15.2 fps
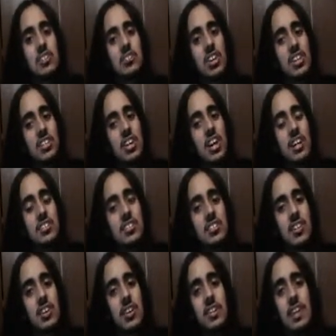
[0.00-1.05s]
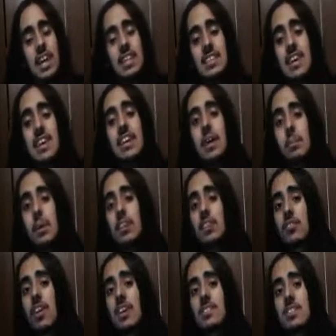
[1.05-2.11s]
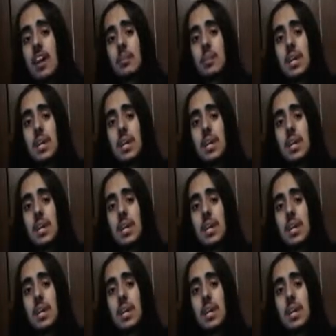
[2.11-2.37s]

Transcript: Drake and Josh, they did come out at the right time.